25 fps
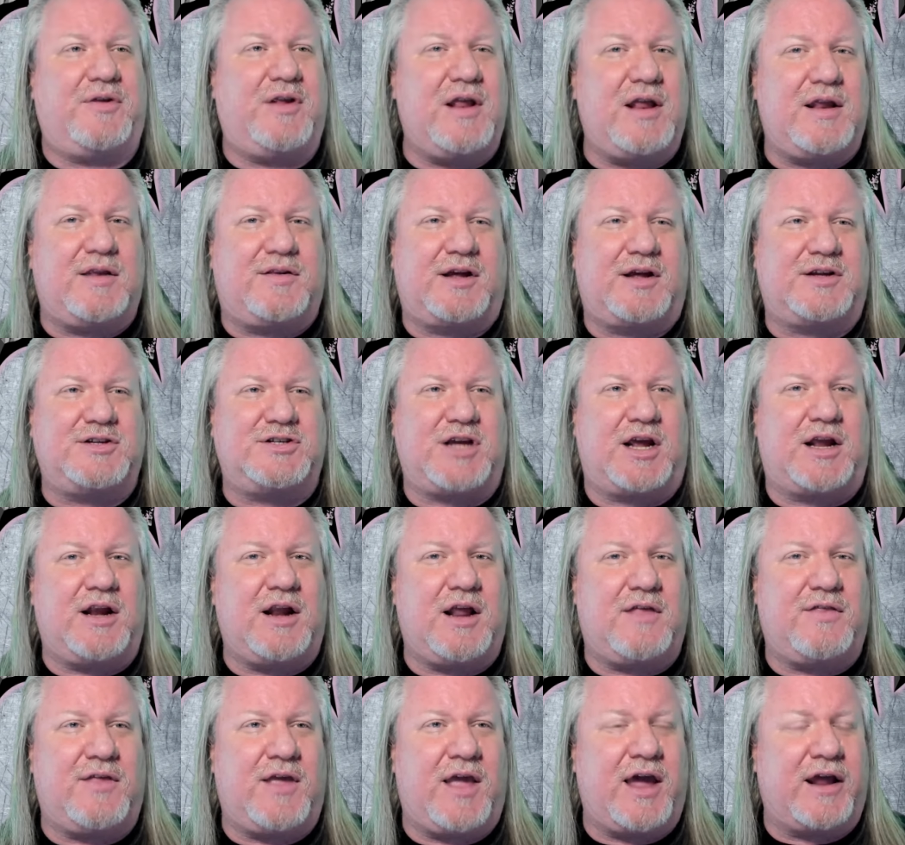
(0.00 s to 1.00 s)
He didn't touch
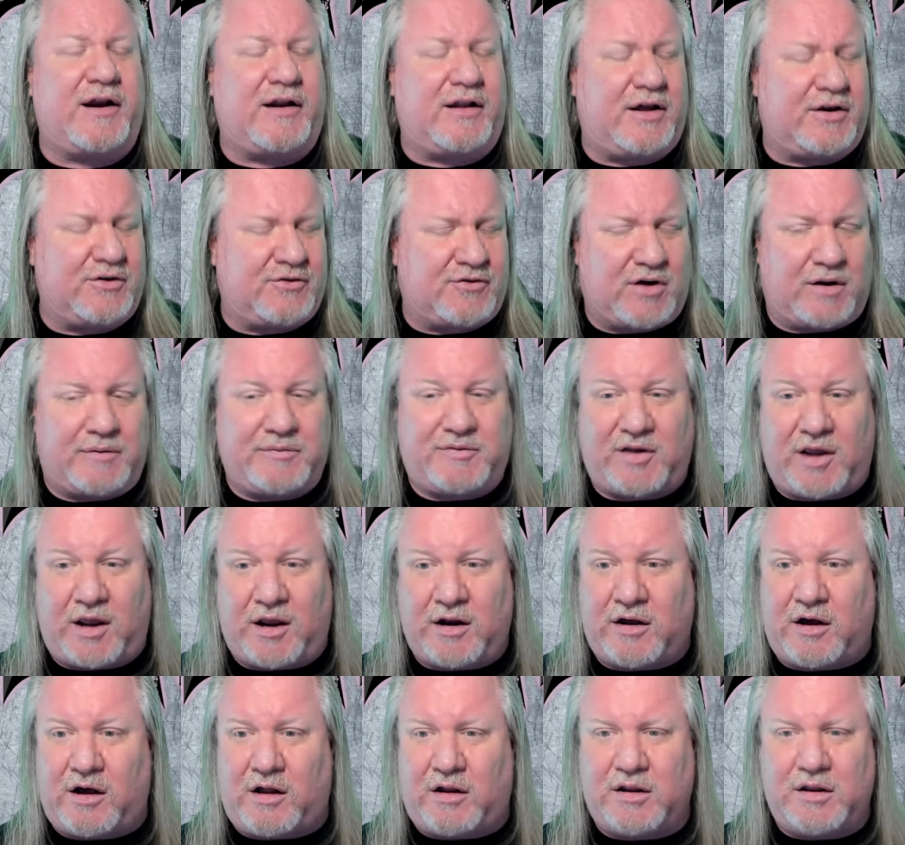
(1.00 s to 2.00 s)
any of the analog drums
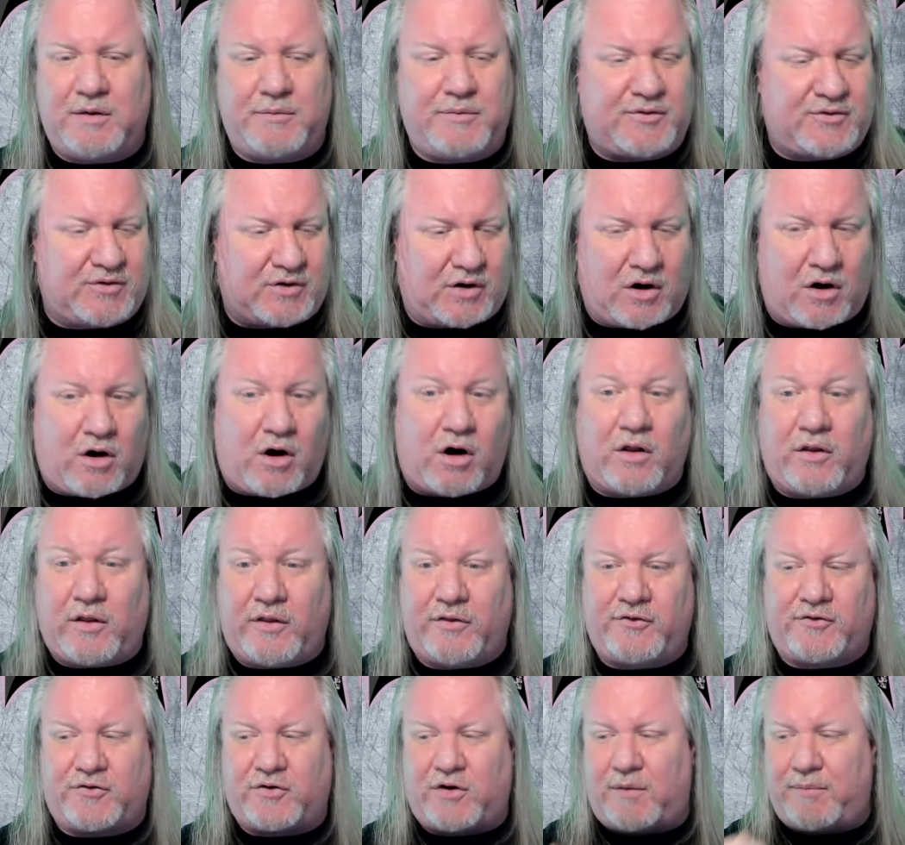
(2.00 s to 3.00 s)
at all. It was all
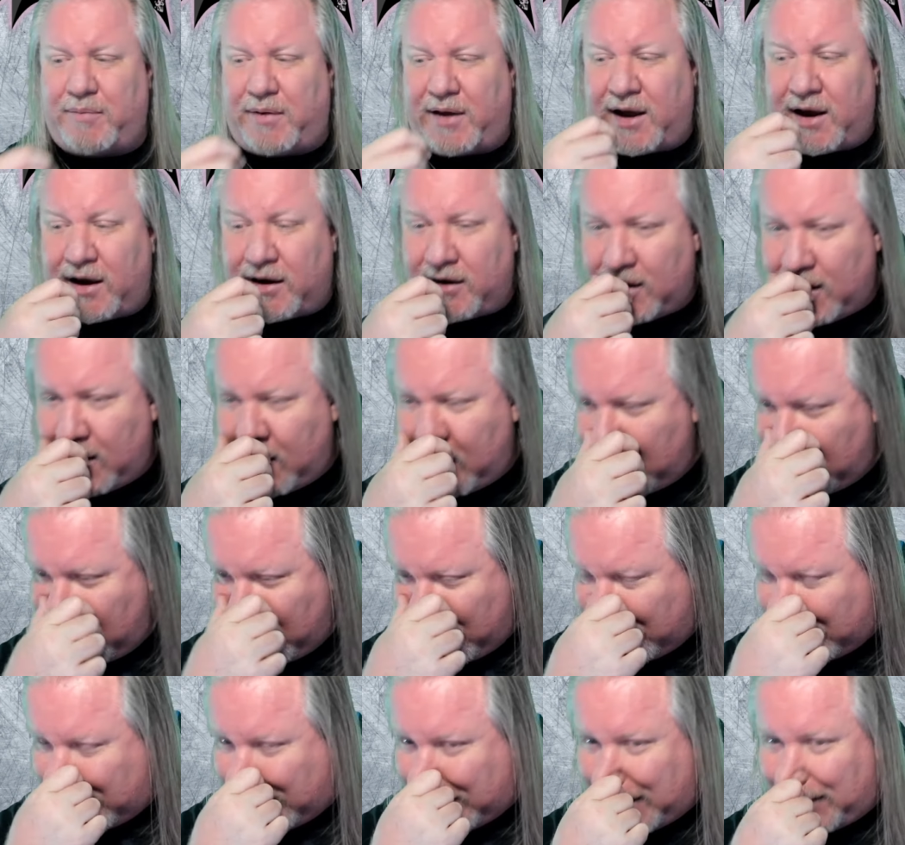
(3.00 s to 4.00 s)
on the drum pad,
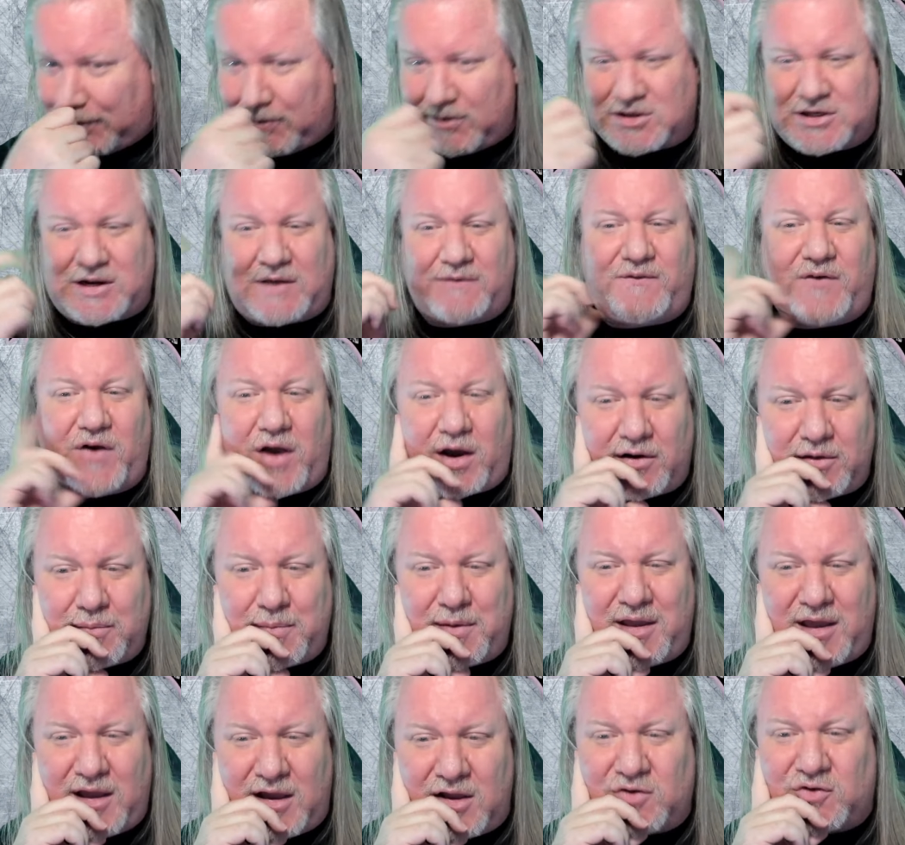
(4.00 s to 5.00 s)
which I found to
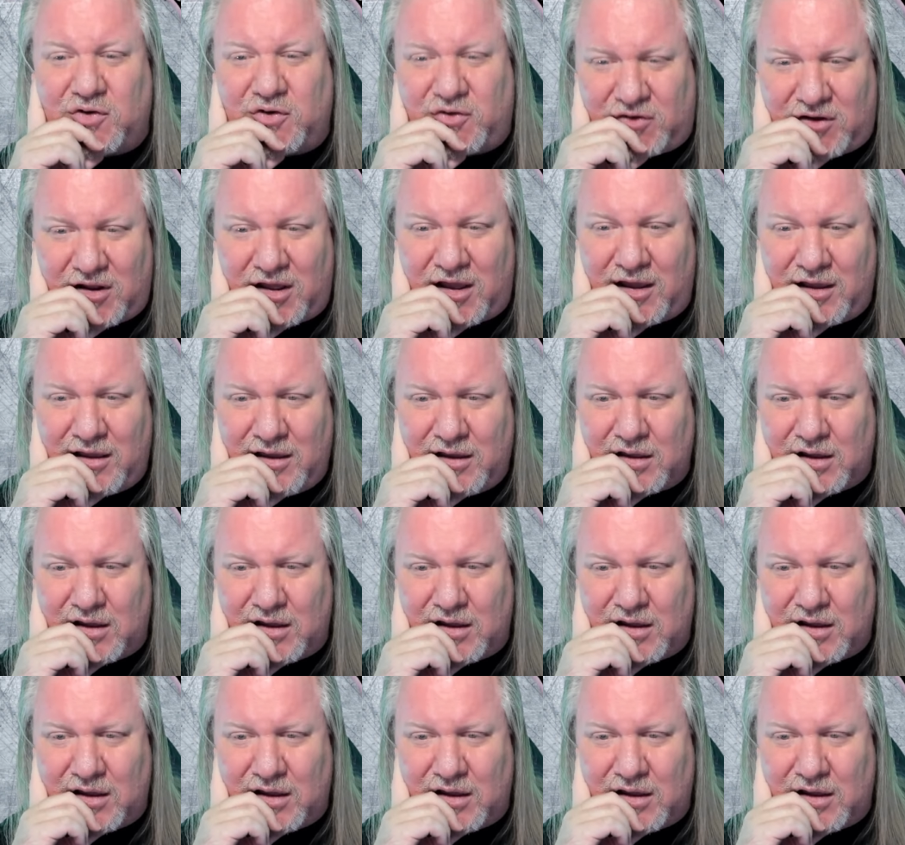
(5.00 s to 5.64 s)
be interesting.